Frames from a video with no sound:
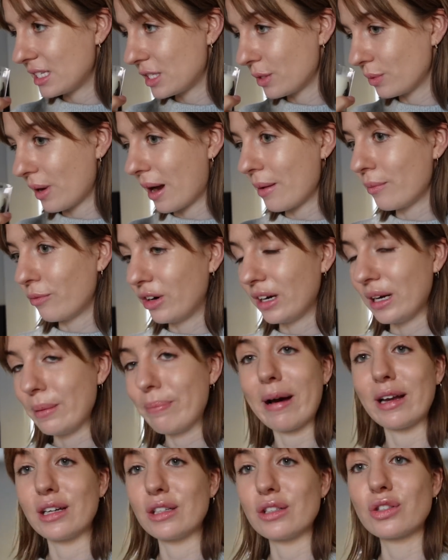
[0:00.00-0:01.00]
So I'm really
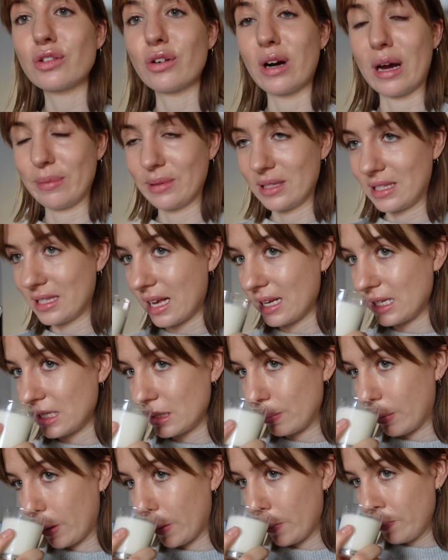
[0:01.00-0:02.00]
bad at describing scents,
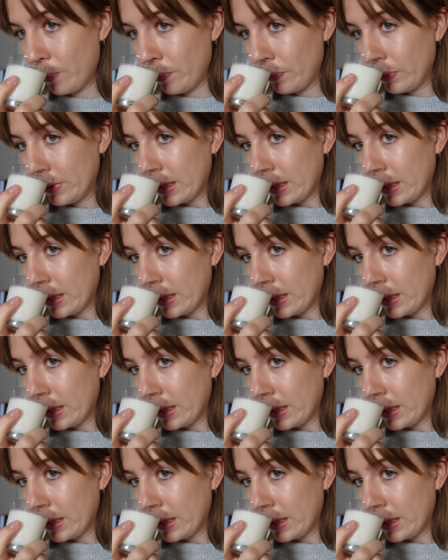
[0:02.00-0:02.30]
but